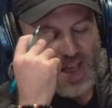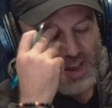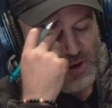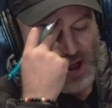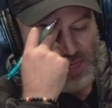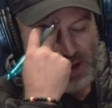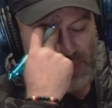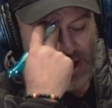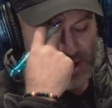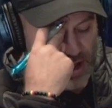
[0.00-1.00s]
You know, I think
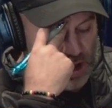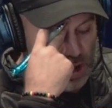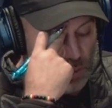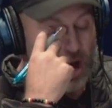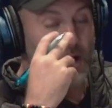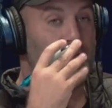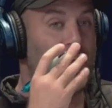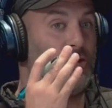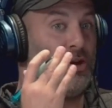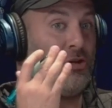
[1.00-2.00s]
about, wow, there's
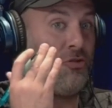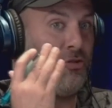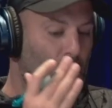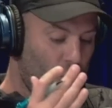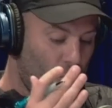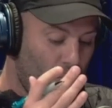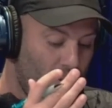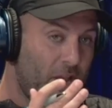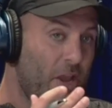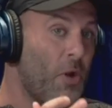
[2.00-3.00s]
actually a show,
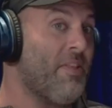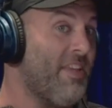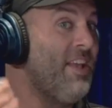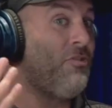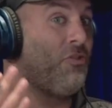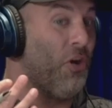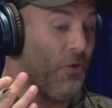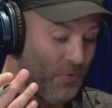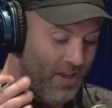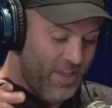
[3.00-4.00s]
you know, it's a hit
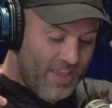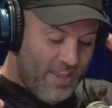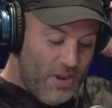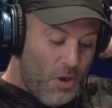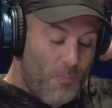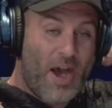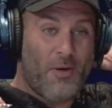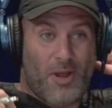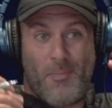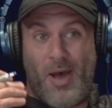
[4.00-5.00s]
show, you know,
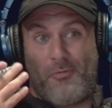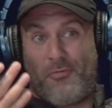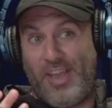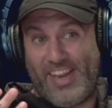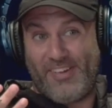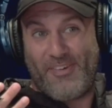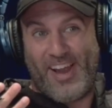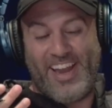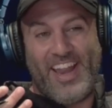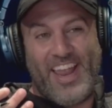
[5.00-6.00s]
about feet,
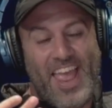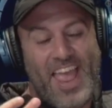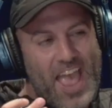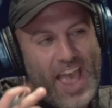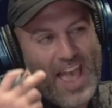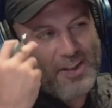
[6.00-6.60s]
right? And